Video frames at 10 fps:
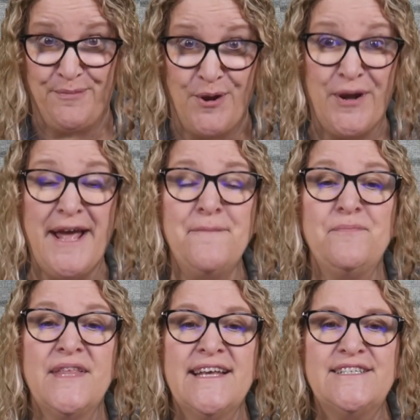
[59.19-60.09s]
Okay?
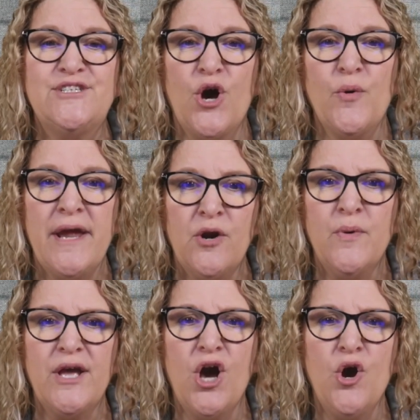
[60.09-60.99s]
So here
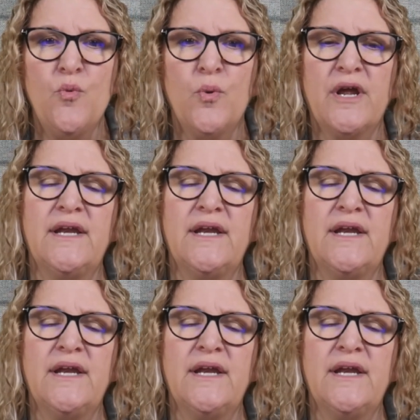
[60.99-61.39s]
we go.